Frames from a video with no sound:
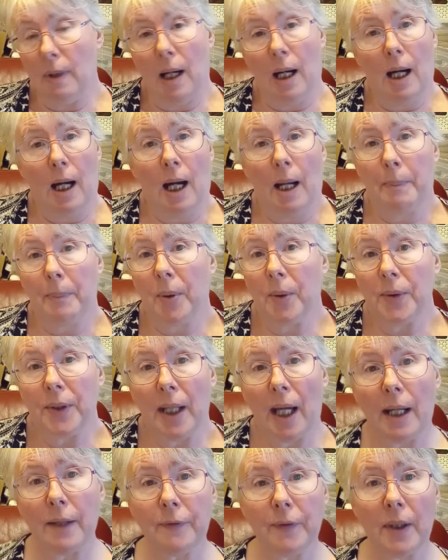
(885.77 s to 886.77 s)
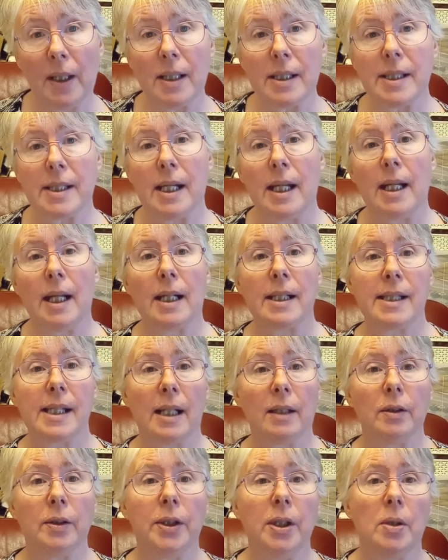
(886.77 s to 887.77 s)
I put the adverts in. I
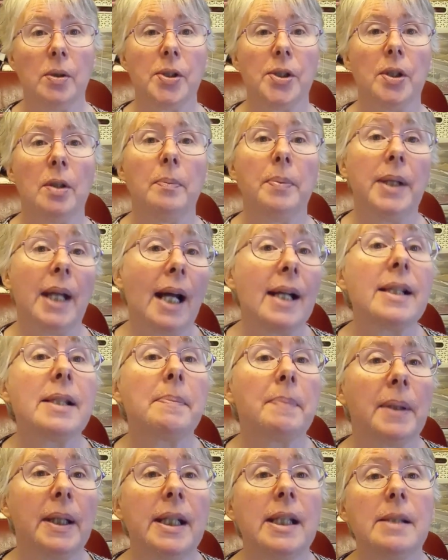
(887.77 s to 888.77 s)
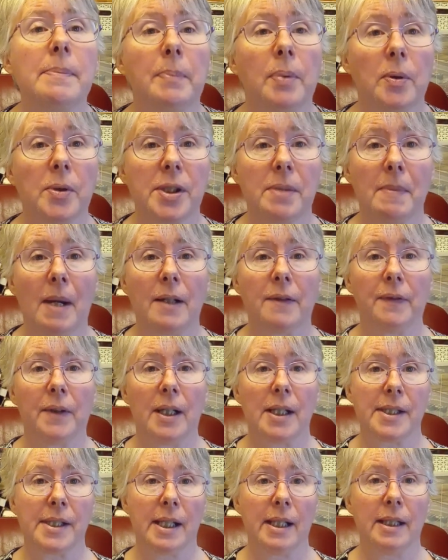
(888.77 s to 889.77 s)
tell YouTube, yes, please put some
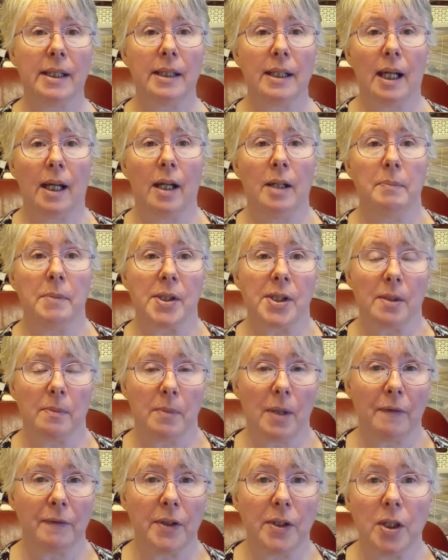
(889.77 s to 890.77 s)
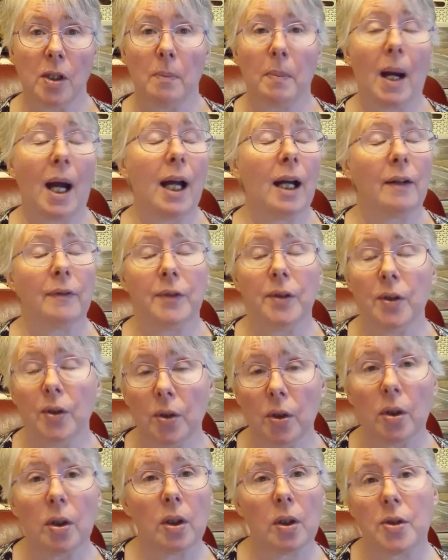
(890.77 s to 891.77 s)
adverts in, earn me some revenue, but I have
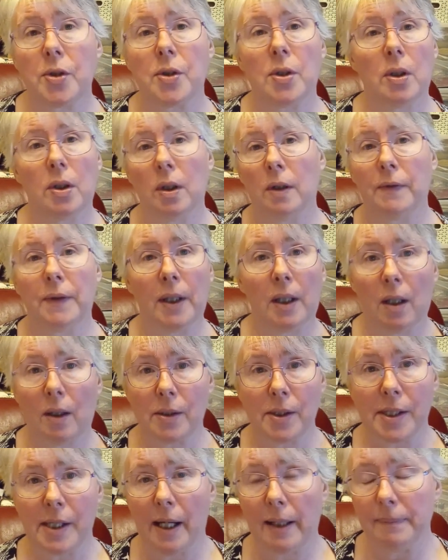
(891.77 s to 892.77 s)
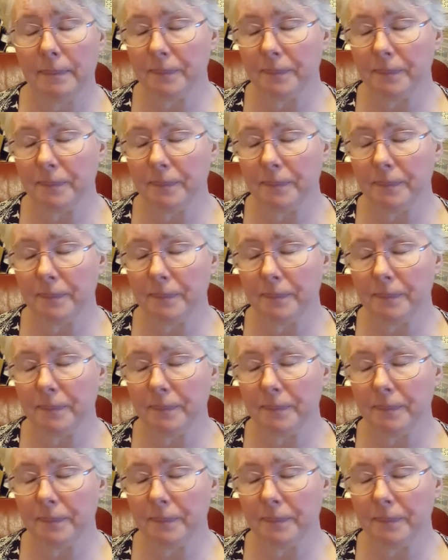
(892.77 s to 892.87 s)
no control over the content.